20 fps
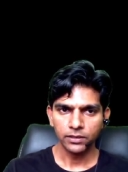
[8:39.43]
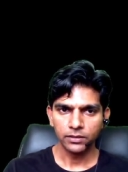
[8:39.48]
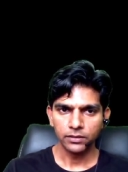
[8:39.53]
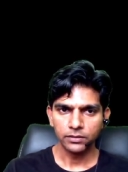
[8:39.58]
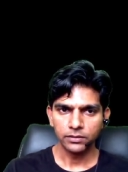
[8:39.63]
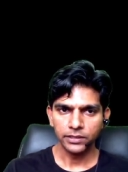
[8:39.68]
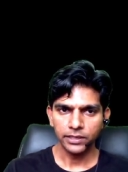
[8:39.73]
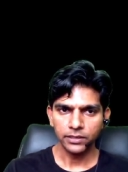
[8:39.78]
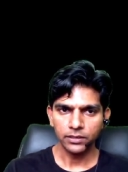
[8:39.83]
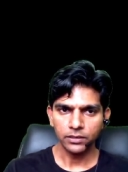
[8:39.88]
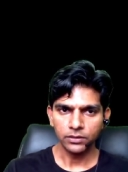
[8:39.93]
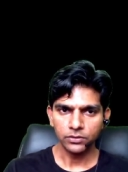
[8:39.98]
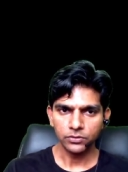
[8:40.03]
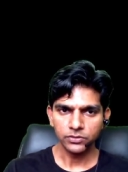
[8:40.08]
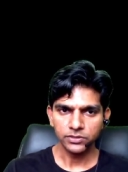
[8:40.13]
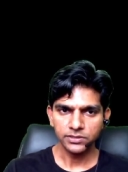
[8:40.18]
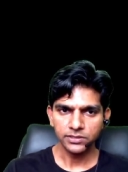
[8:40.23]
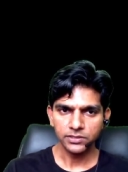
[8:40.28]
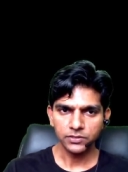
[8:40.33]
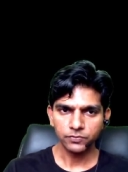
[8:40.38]
then
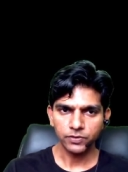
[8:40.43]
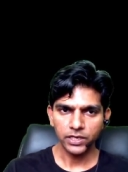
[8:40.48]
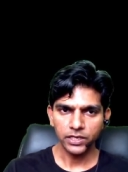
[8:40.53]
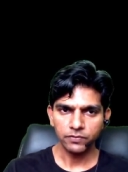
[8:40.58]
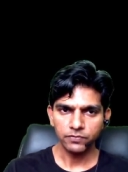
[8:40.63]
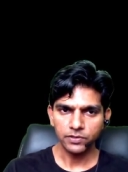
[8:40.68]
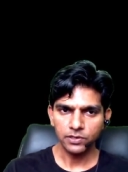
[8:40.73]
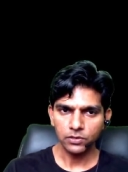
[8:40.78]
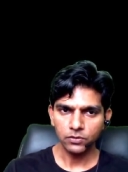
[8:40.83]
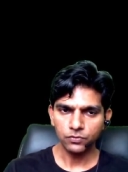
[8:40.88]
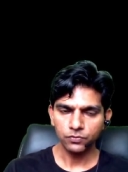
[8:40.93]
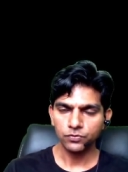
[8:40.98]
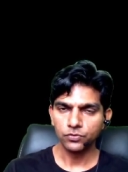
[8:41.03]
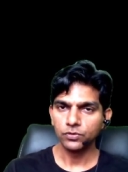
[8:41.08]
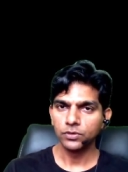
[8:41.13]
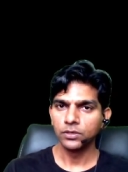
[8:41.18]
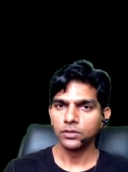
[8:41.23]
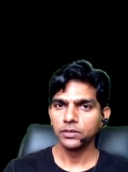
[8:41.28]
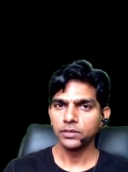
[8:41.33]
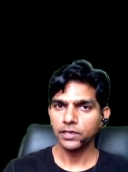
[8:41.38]
across this 5 kilo
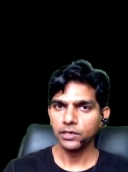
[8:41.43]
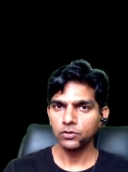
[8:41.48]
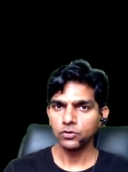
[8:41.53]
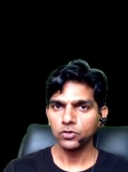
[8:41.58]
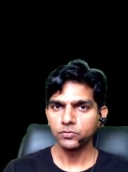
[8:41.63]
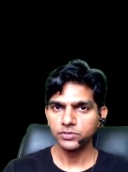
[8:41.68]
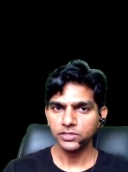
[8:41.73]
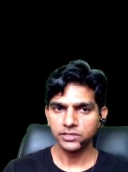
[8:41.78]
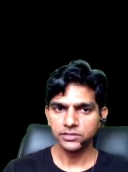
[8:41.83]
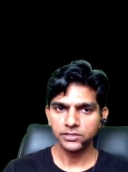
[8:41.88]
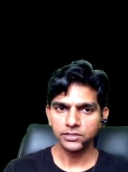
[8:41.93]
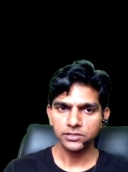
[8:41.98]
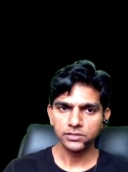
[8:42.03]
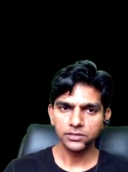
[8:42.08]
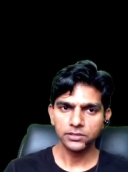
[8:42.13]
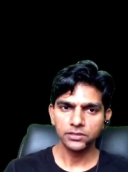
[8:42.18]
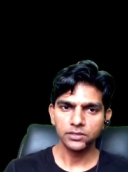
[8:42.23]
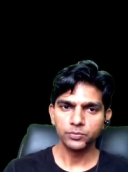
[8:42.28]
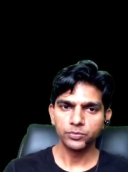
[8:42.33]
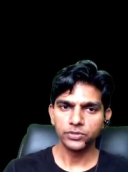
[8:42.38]
ohms
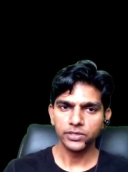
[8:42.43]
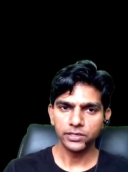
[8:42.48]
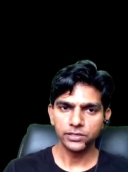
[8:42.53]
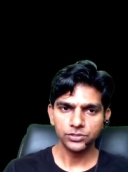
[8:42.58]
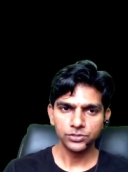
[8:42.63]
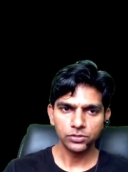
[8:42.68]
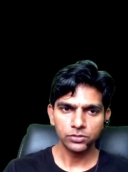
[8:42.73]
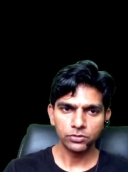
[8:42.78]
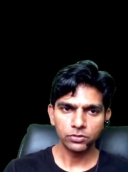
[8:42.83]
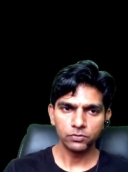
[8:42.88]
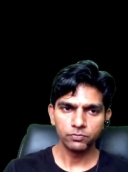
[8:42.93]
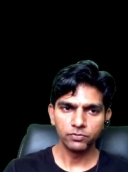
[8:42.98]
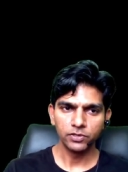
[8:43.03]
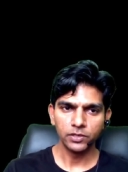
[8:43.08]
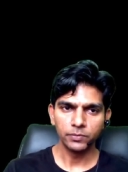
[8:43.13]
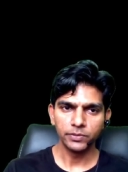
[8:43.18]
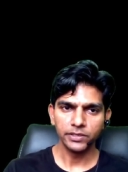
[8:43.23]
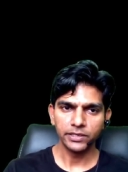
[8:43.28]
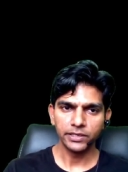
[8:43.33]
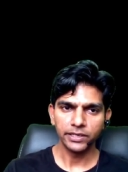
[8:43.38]
resistor, the potential drop will
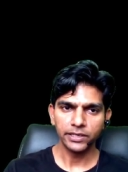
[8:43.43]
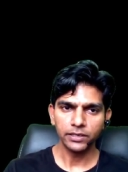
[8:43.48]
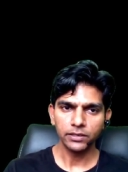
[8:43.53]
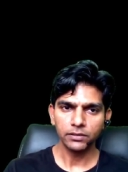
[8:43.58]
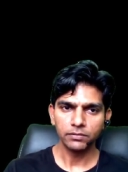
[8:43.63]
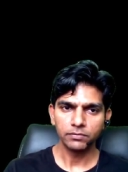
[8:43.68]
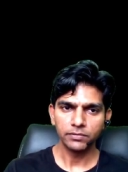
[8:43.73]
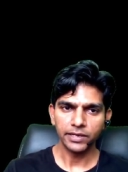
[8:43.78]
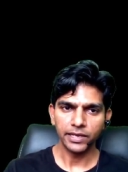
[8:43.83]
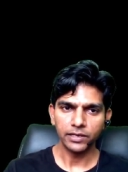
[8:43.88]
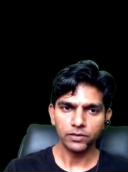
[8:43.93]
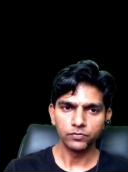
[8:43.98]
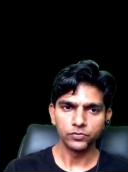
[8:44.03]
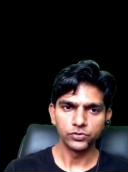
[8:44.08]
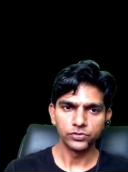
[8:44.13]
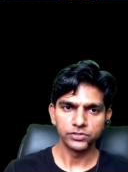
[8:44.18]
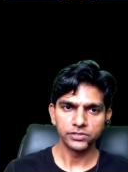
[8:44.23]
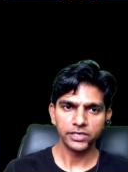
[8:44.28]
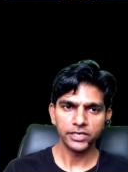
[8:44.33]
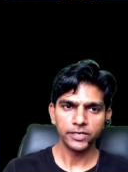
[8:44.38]
be again 10
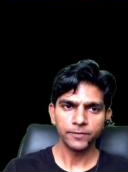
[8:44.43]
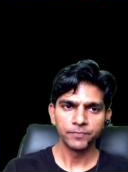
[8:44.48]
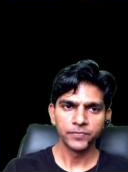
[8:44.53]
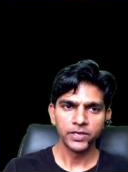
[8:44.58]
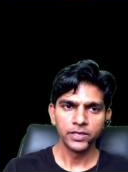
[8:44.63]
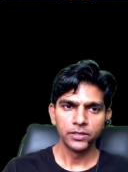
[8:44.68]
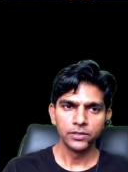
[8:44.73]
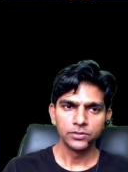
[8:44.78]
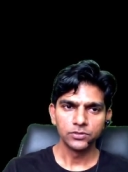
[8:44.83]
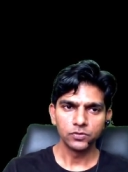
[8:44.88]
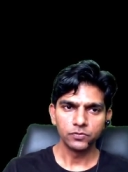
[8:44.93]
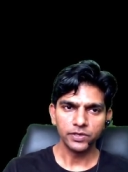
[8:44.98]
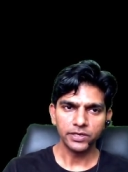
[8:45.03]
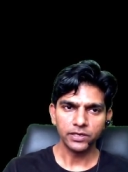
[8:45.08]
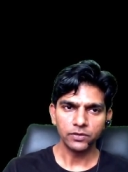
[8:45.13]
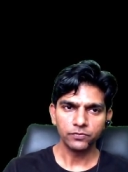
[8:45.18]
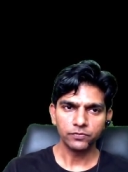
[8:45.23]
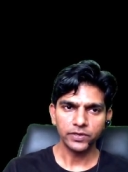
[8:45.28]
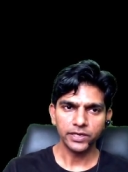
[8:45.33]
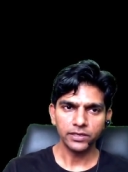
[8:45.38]
volts, right? So we
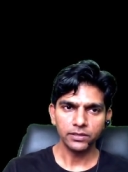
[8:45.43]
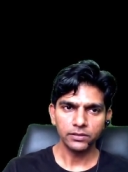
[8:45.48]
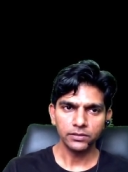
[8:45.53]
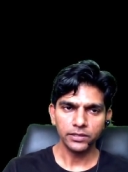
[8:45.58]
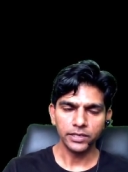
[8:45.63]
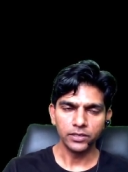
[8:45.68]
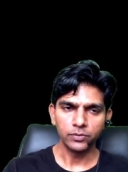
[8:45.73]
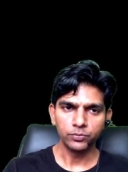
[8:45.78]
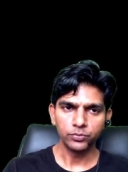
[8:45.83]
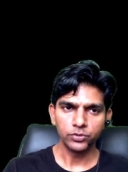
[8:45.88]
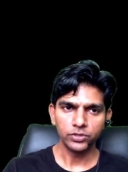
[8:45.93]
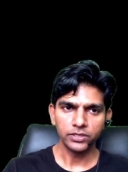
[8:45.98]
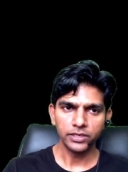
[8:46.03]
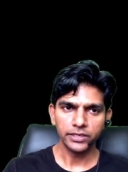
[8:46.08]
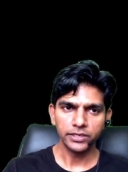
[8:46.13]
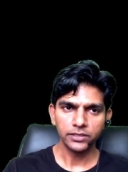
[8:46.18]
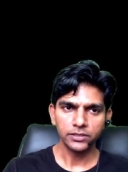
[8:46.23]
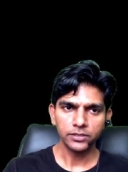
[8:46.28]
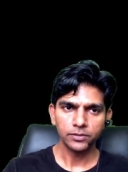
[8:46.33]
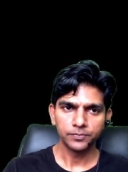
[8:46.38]
can find the input
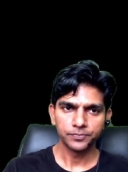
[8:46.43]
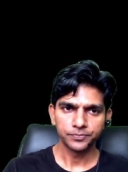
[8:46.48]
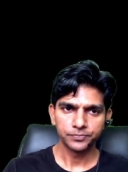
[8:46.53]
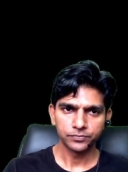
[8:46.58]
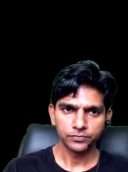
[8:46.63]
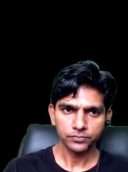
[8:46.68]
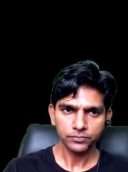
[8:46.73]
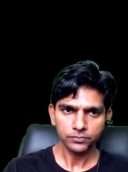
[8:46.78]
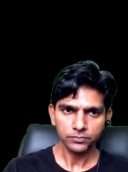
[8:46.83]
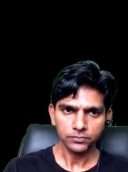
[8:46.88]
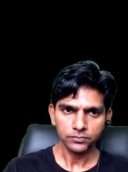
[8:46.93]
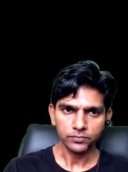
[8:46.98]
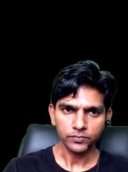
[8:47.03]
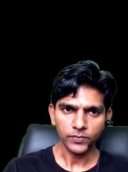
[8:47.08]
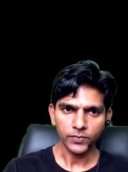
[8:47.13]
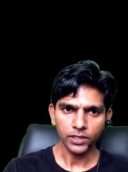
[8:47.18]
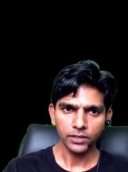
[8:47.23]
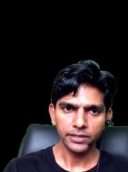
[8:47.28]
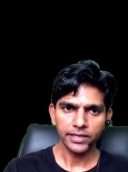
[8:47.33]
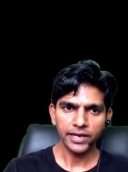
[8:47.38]
current,
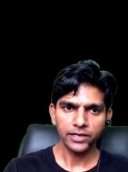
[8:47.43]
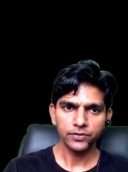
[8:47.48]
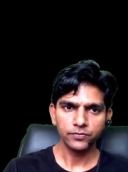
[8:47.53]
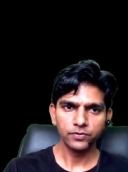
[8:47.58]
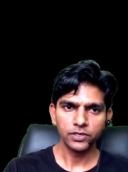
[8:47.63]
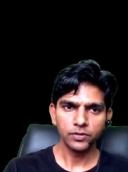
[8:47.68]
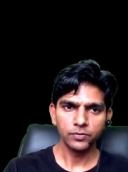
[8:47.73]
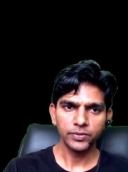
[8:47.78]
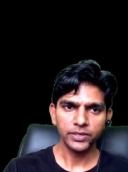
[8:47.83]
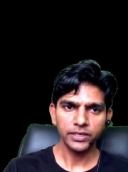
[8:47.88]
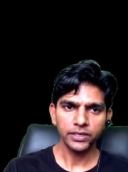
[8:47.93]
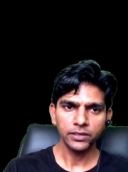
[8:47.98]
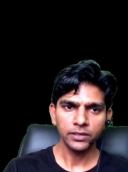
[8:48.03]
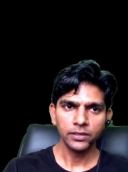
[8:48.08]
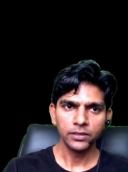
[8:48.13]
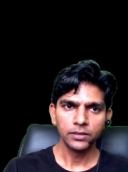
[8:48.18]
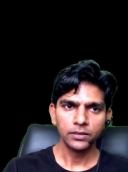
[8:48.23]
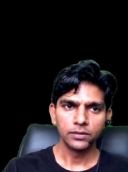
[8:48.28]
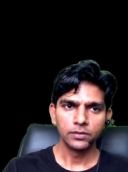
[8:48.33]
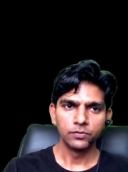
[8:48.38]
that will be
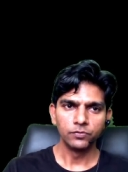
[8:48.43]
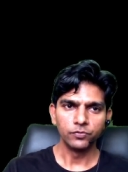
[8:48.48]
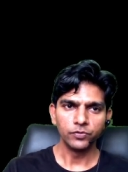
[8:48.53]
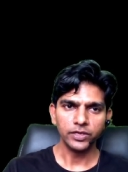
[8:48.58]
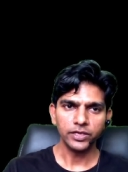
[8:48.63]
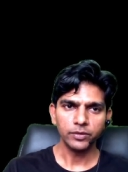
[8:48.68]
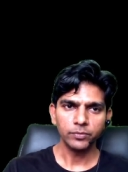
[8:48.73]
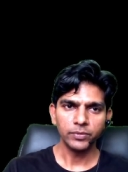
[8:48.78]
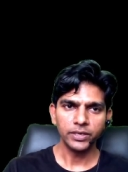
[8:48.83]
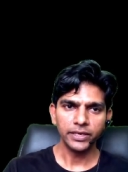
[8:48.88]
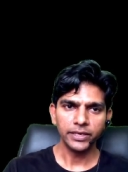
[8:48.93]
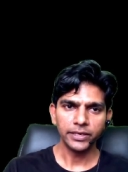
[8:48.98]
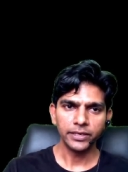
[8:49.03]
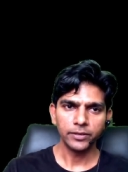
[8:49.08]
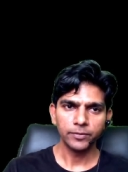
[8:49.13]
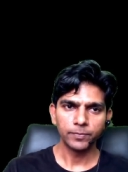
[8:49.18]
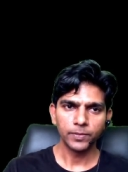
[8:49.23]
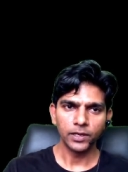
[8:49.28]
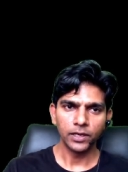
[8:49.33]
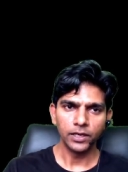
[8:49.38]
V by
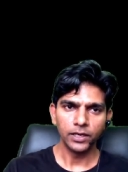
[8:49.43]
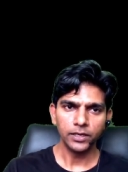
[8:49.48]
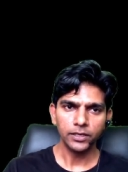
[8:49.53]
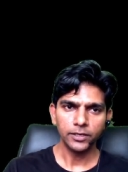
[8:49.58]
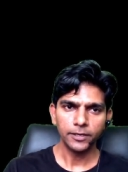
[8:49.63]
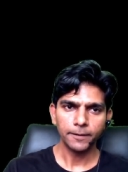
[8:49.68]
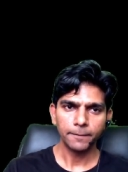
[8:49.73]
R,